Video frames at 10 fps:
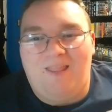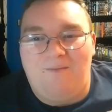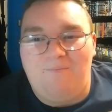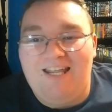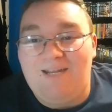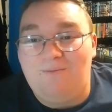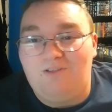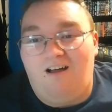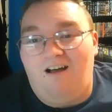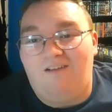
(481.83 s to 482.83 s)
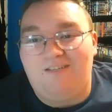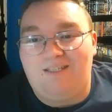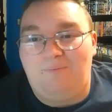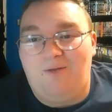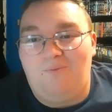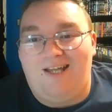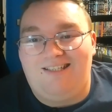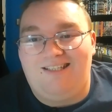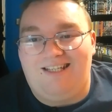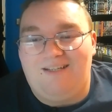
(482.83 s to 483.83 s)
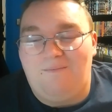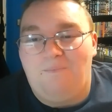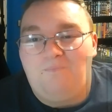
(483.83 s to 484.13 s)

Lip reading: Me and him laugh at the bit when, like,